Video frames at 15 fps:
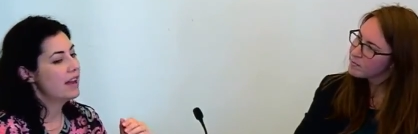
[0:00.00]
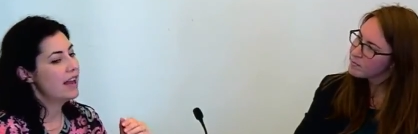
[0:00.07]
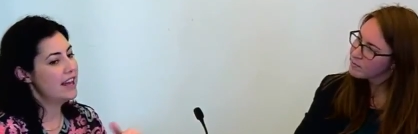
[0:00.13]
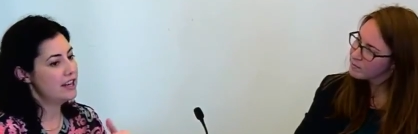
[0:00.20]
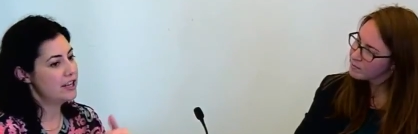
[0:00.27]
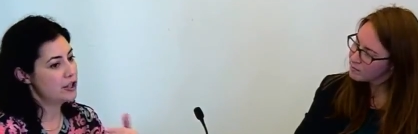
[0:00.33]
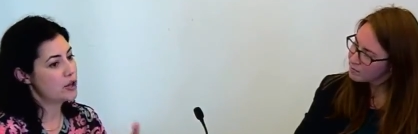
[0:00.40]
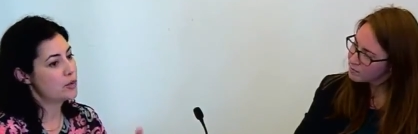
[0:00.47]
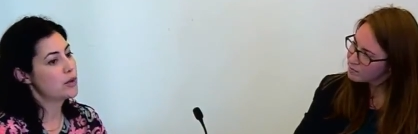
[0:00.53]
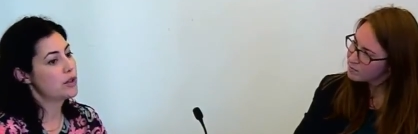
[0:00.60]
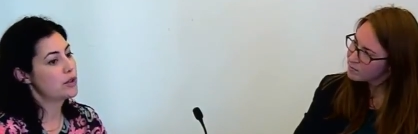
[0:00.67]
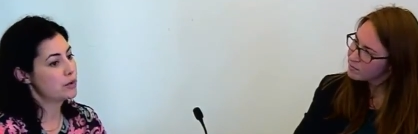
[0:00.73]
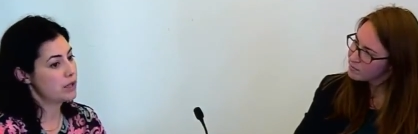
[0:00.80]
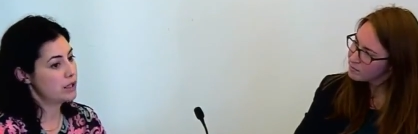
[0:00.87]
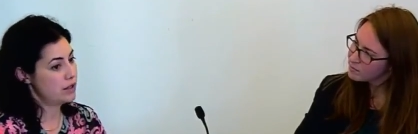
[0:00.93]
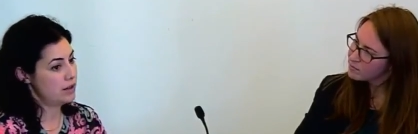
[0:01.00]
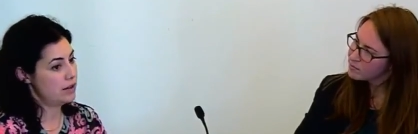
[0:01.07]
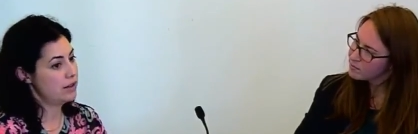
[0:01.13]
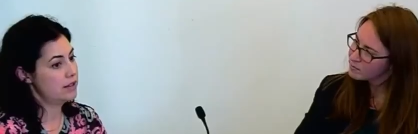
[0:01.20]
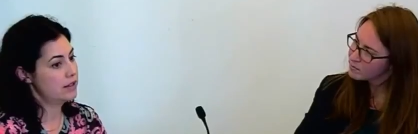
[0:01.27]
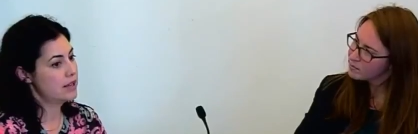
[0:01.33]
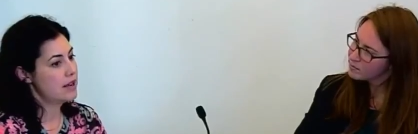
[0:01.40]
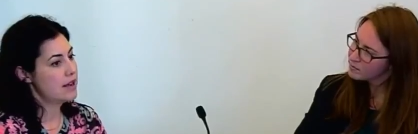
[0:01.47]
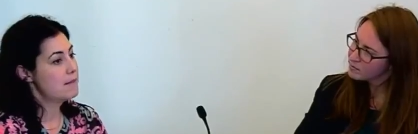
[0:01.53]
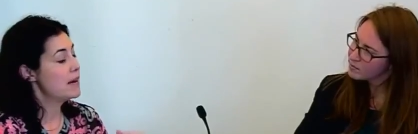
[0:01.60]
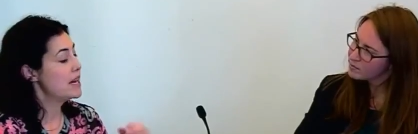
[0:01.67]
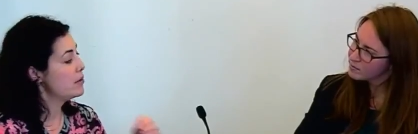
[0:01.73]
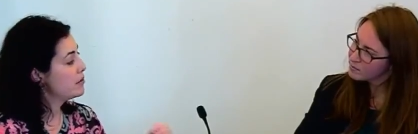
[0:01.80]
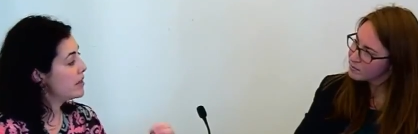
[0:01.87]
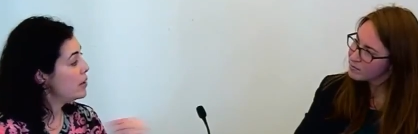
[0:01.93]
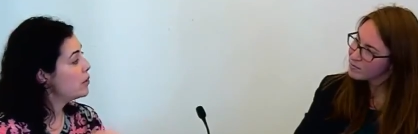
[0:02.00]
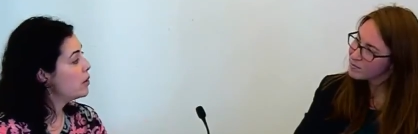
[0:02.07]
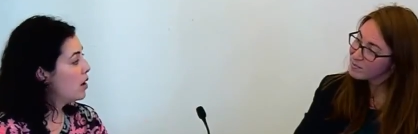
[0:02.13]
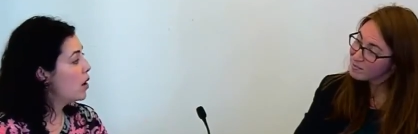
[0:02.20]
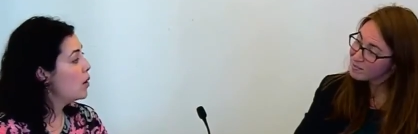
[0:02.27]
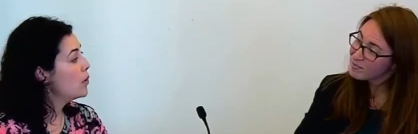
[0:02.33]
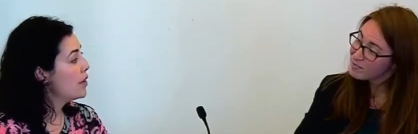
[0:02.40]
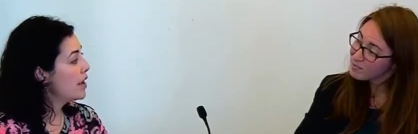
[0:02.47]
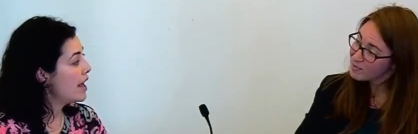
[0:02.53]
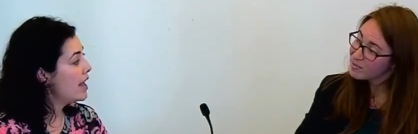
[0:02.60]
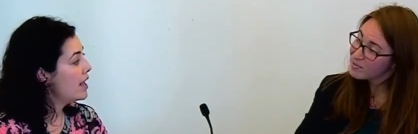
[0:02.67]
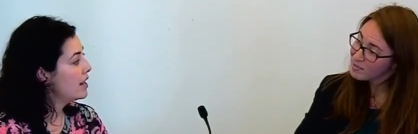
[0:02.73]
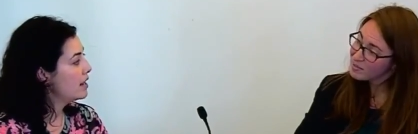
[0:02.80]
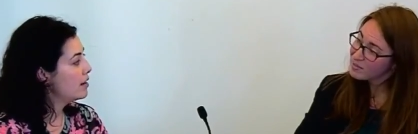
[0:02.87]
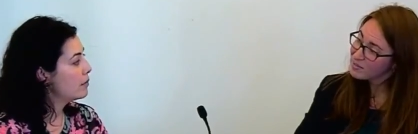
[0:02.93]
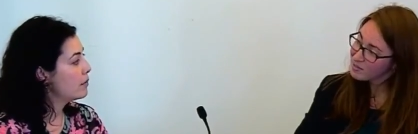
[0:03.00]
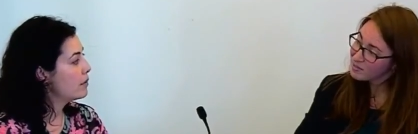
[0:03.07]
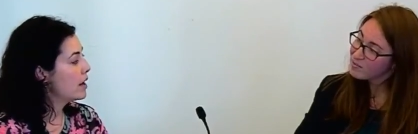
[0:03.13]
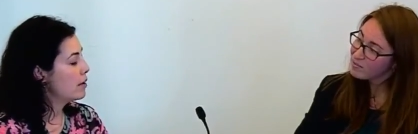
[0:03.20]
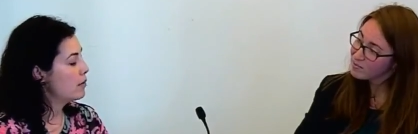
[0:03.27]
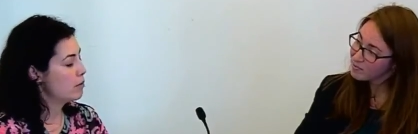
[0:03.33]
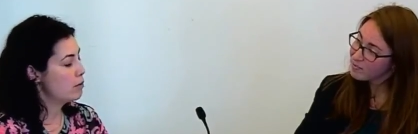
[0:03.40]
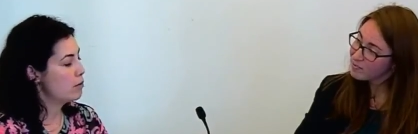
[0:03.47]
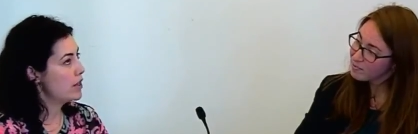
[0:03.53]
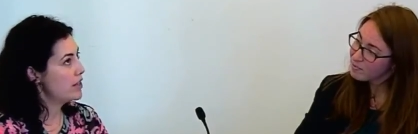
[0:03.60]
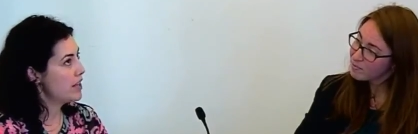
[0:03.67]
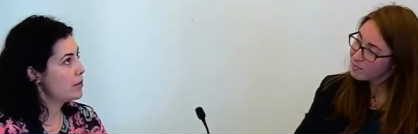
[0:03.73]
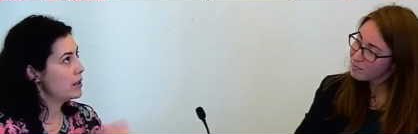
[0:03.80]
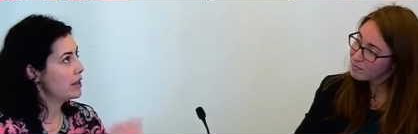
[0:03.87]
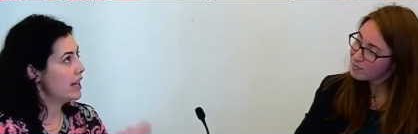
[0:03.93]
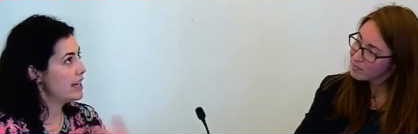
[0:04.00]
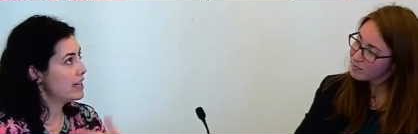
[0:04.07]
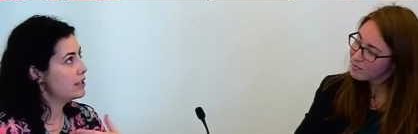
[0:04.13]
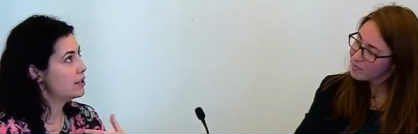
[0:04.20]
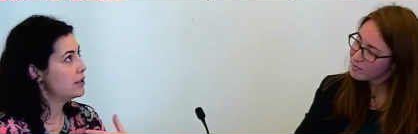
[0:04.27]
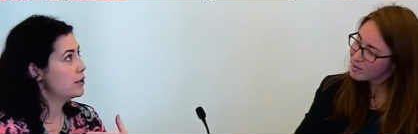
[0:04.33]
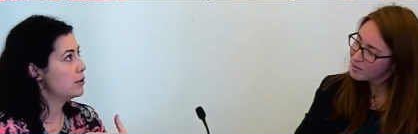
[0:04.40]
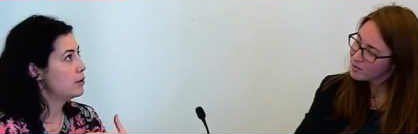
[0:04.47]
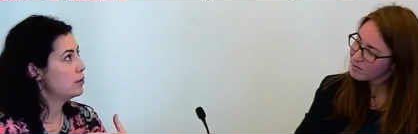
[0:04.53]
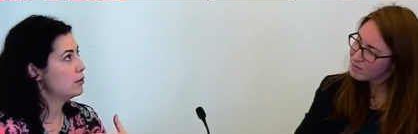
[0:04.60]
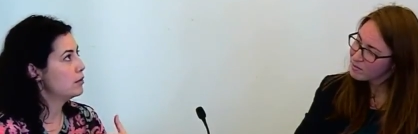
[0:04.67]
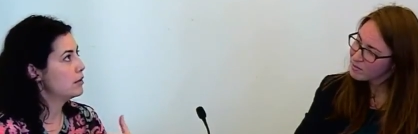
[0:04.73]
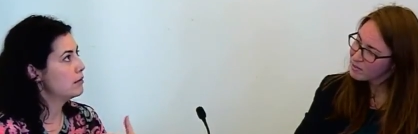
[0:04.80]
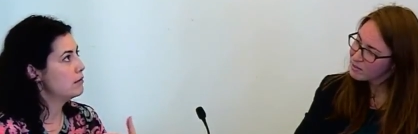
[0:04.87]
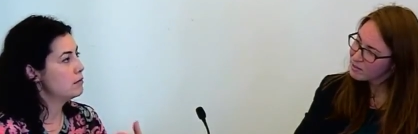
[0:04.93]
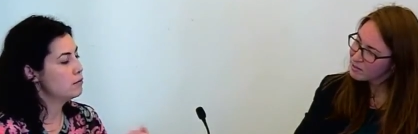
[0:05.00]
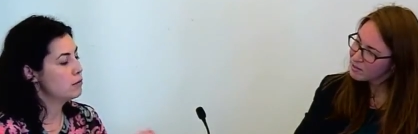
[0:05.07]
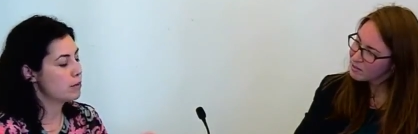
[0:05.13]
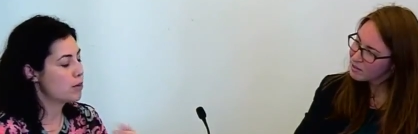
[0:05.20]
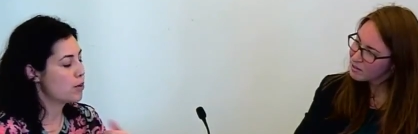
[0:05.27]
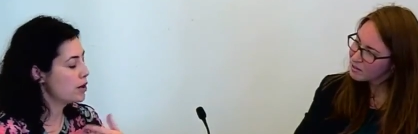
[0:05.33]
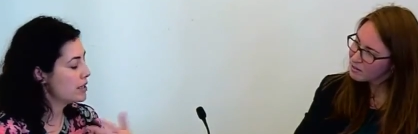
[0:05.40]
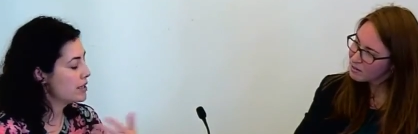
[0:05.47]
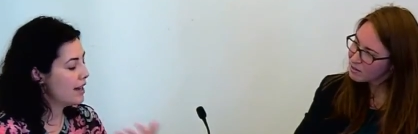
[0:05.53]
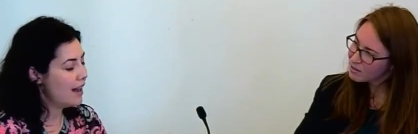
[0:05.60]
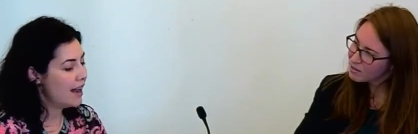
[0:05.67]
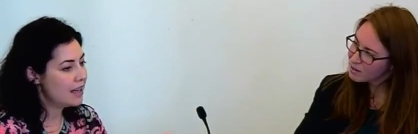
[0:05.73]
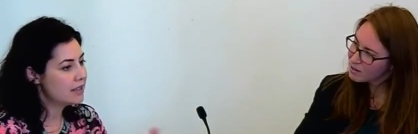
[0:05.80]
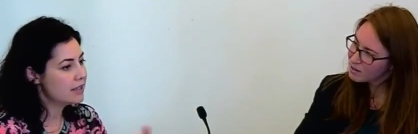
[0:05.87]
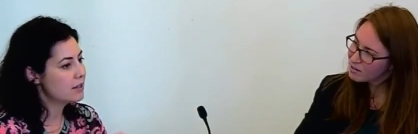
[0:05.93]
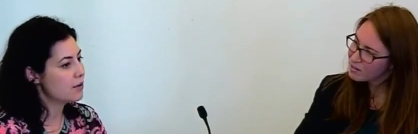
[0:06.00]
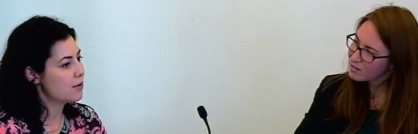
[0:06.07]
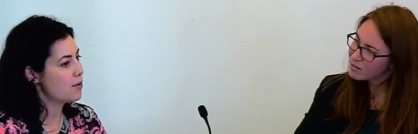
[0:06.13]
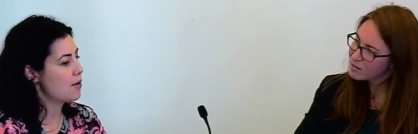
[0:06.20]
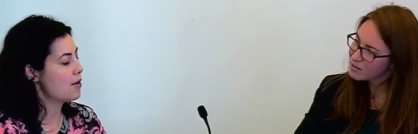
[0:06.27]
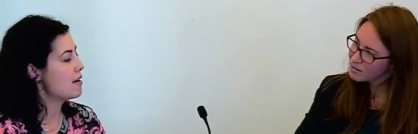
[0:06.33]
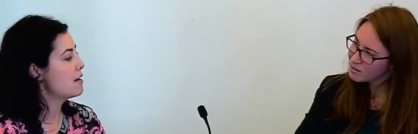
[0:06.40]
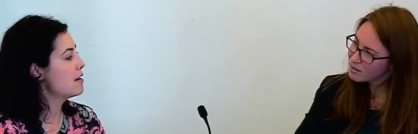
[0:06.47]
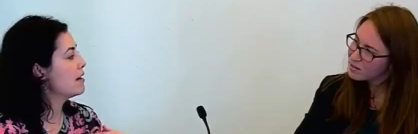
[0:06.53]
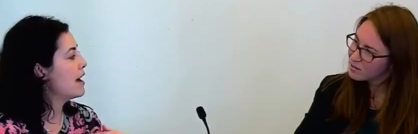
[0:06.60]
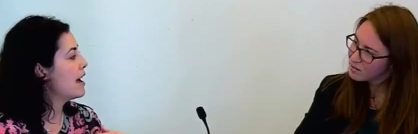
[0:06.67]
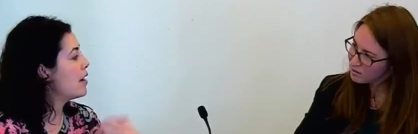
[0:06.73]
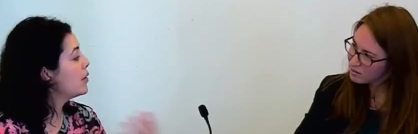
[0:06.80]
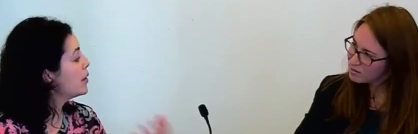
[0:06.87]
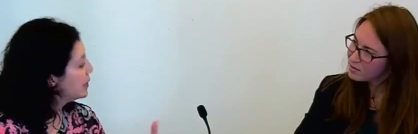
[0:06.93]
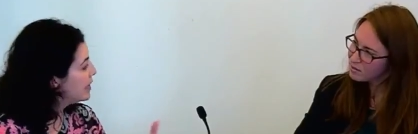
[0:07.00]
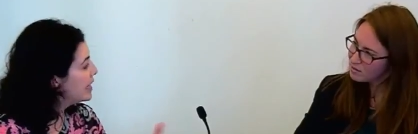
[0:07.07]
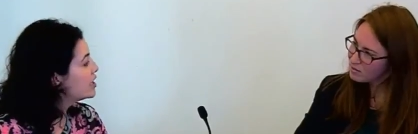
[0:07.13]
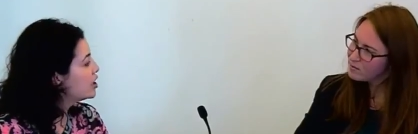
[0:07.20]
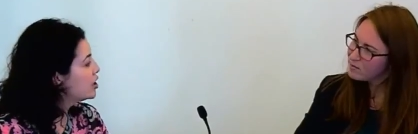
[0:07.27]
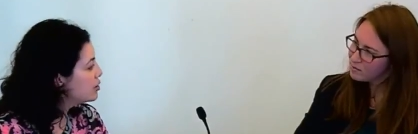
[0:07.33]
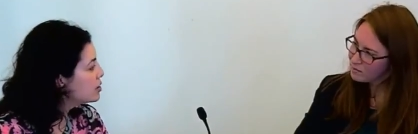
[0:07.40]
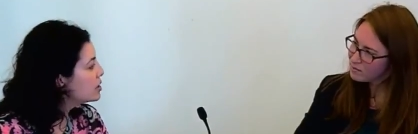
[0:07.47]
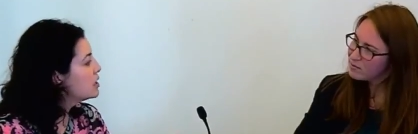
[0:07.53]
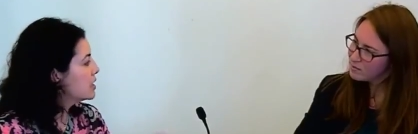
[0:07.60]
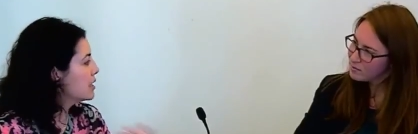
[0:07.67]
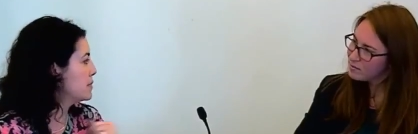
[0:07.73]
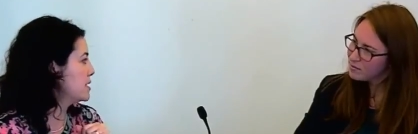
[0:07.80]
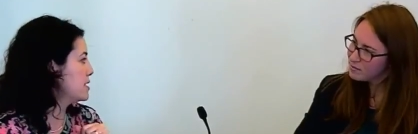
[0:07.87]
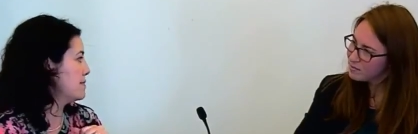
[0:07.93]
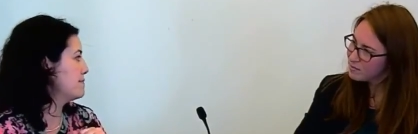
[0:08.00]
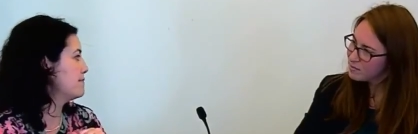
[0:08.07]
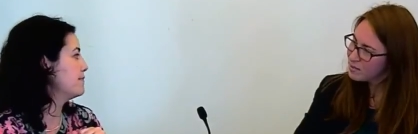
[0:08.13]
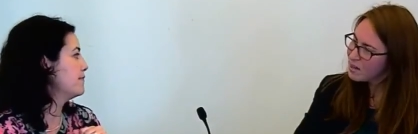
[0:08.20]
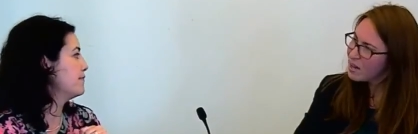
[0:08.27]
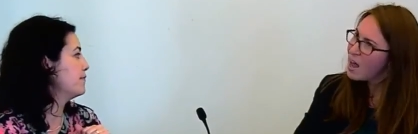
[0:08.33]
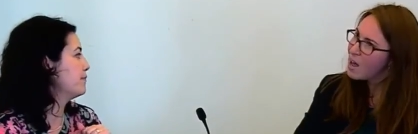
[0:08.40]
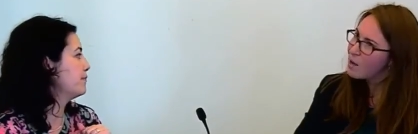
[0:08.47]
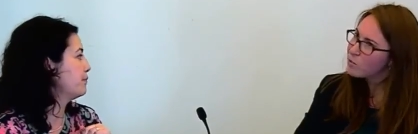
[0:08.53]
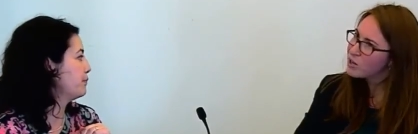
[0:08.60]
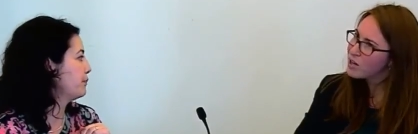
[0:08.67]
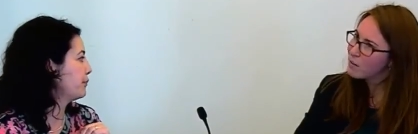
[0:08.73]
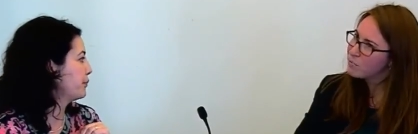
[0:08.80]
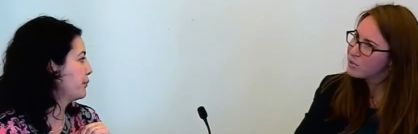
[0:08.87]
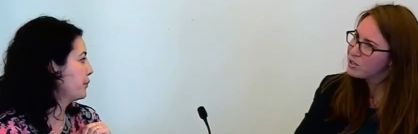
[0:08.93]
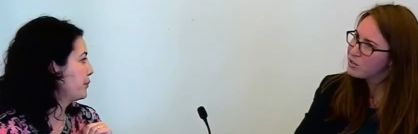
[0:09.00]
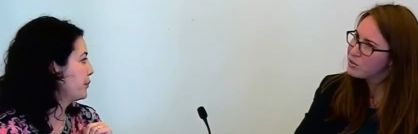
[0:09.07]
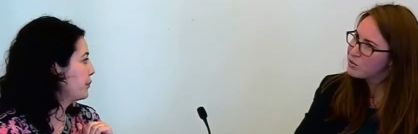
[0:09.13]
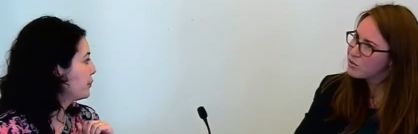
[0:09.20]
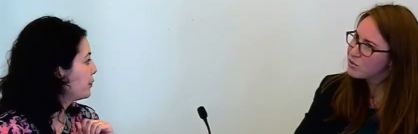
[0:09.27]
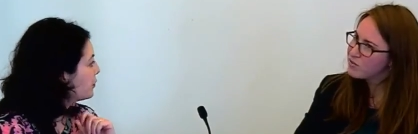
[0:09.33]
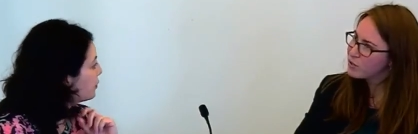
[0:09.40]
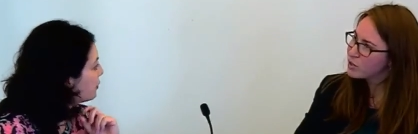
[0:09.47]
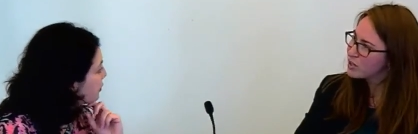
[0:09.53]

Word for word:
Speaker 1: and interpret the results. But it, they will own that, and um, what they would like to report to us or how they would like to use it is up to them.
Speaker 2: And will that be used for